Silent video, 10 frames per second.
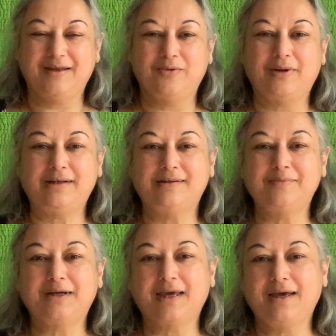
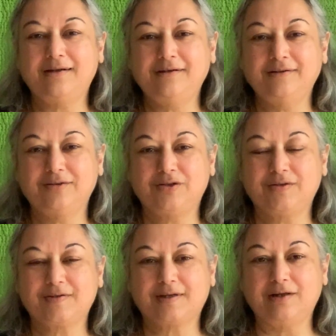Welcome again to
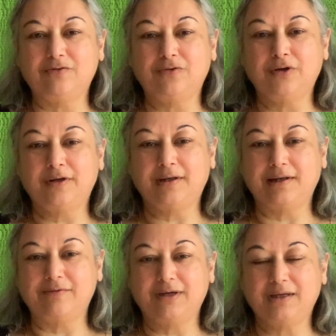the Skillful
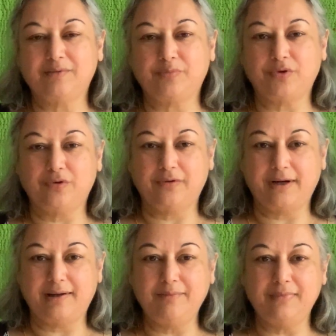Living
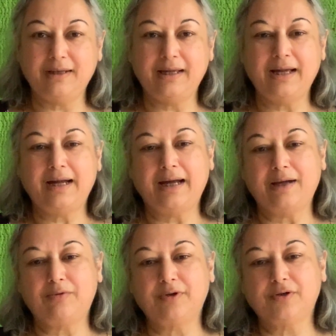program.
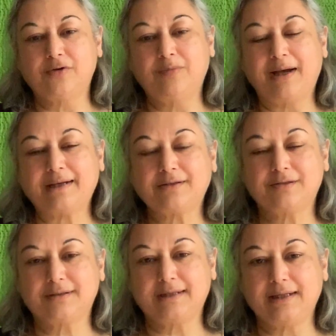I want to go back
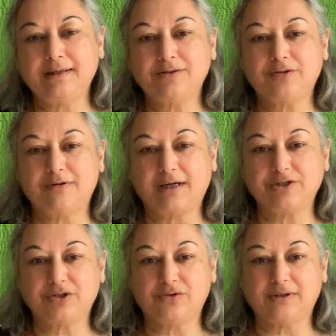today to
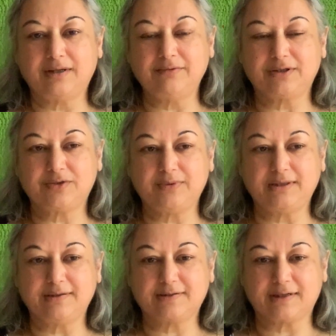Raja Yoga, which we
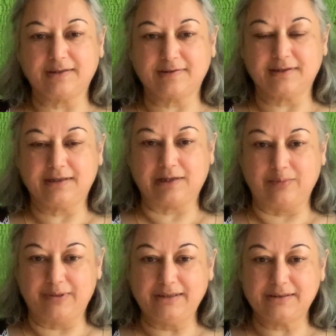discussed a little
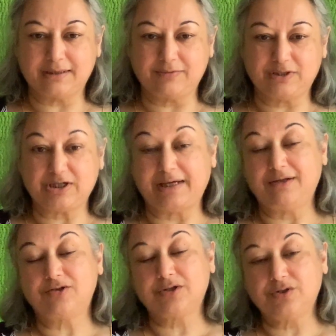bit, which I
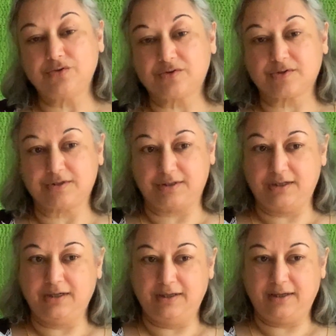introduced,
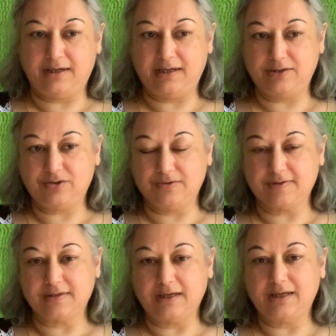I should
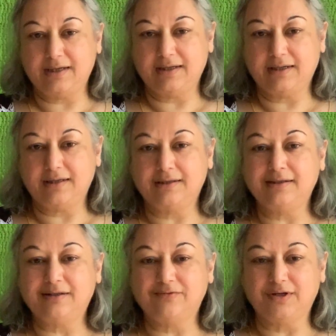say, in an
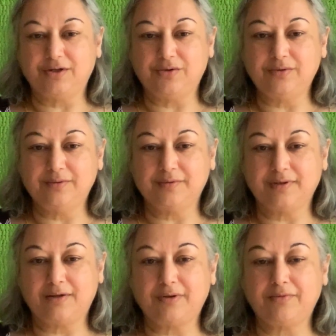earlier video.
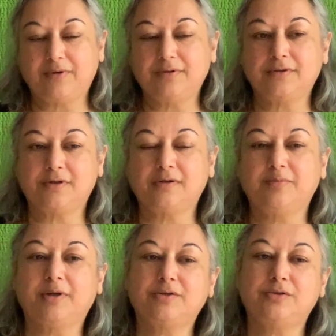Now I want to talk
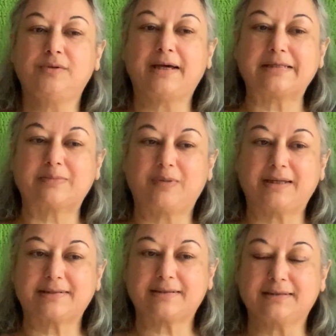about two
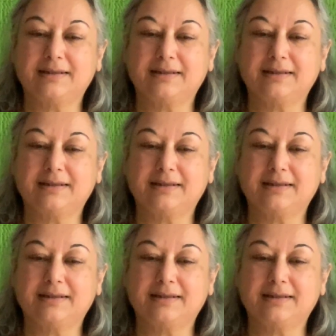aspects